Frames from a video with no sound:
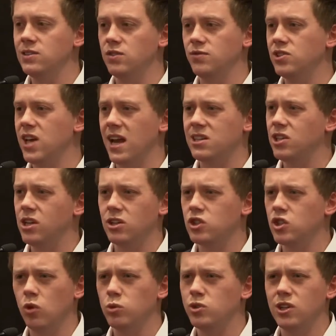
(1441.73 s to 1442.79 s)
of sexually
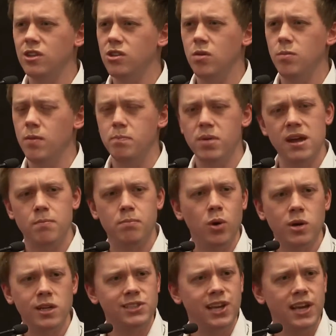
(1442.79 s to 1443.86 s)
assaulting them and
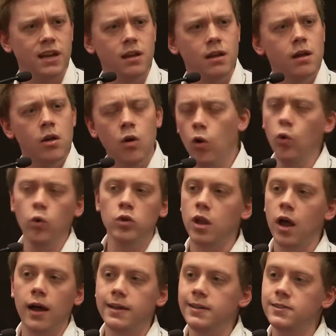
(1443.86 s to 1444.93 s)
pickpocketing. All
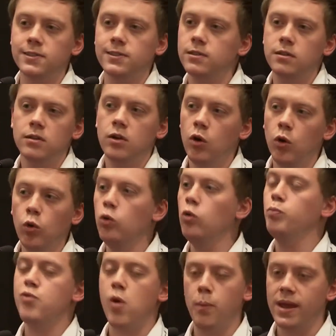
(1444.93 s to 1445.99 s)
lies, all
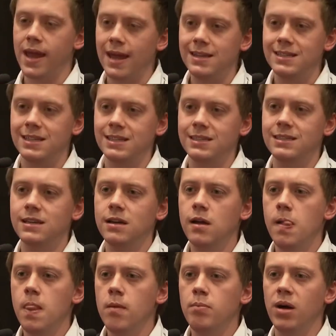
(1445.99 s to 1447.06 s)
propagated
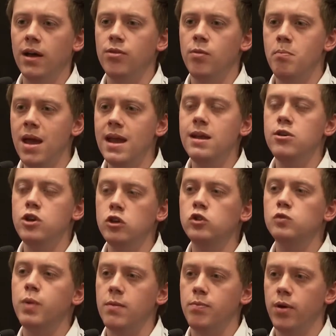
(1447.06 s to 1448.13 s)
by the main
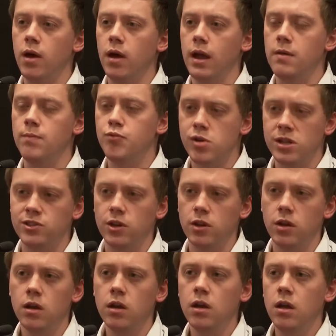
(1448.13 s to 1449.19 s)
newspaper in
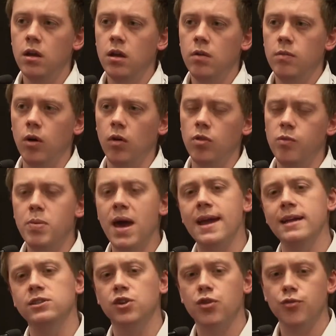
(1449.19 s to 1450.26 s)
Britain, on uh, the
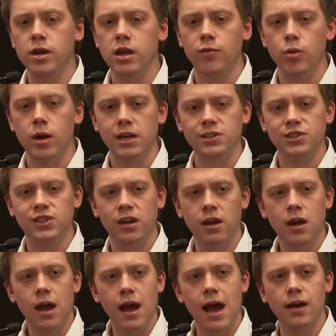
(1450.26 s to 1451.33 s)
page three of which
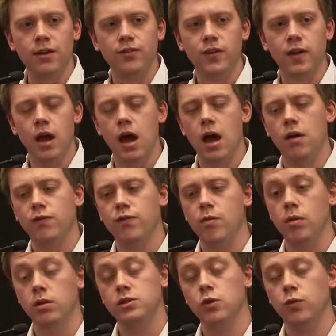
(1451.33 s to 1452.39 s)
had, uh, for,
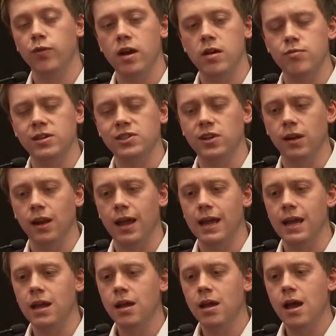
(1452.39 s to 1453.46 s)
until very
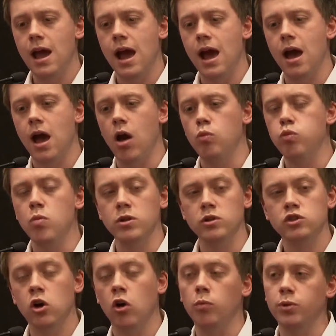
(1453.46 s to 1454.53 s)
recently, uh, a woman
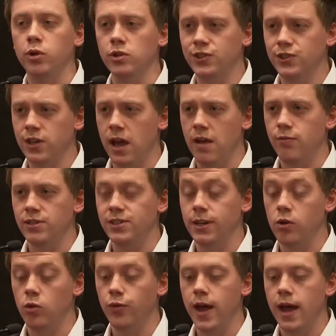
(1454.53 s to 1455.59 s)
topless every
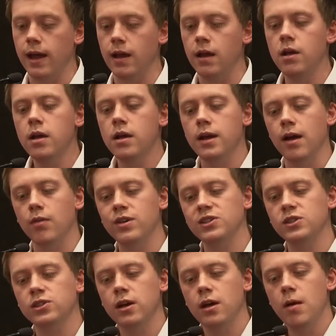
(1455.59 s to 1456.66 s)
single day. Now,
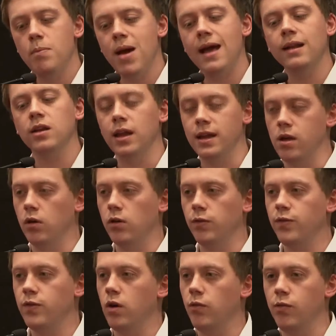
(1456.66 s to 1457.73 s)
this peddling
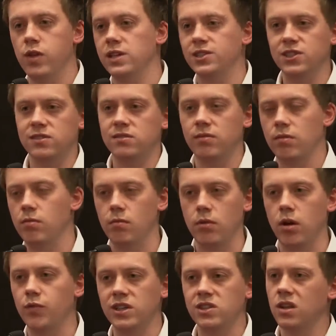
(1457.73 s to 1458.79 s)
of, of this
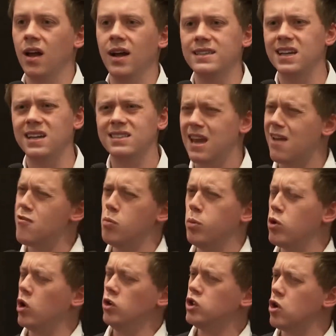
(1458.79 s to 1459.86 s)
of these lies had terrible
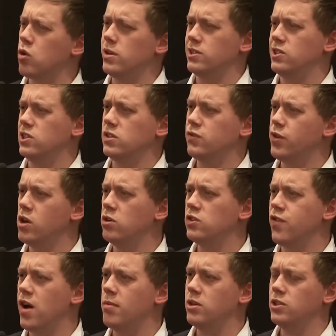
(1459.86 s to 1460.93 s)
consequences for those
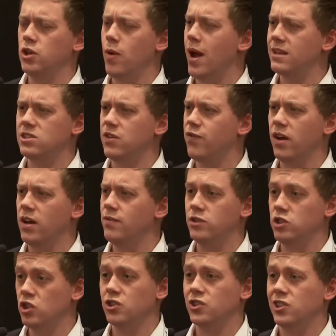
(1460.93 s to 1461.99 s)
families who had to fight for
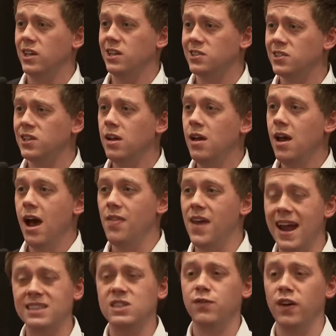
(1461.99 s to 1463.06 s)
justice and they
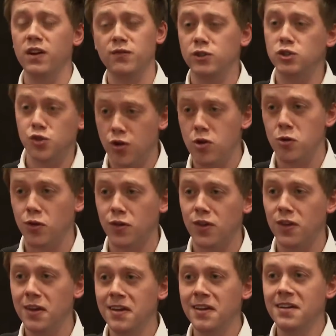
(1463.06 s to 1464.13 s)
had to fight for truth
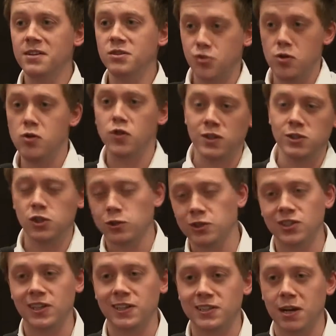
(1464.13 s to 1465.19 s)
truth and
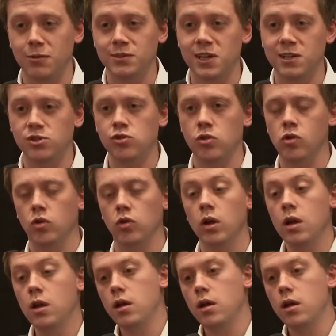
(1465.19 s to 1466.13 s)
justice. That was their struggle.